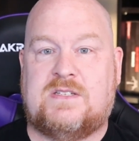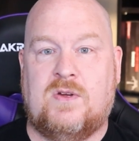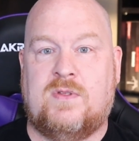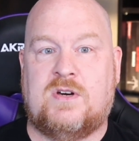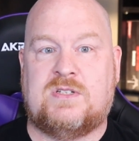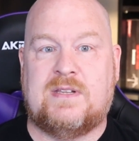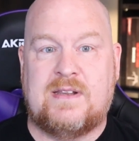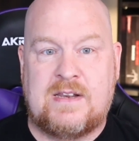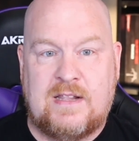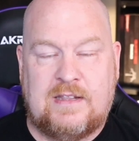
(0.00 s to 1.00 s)
So there's
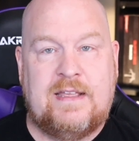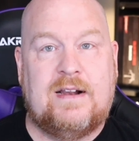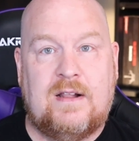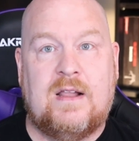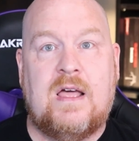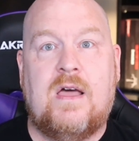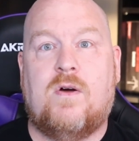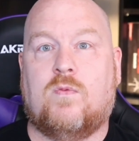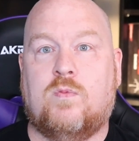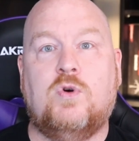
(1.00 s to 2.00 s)
little
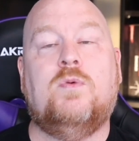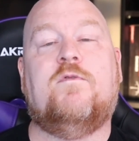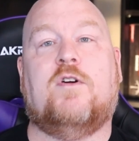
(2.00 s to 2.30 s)
room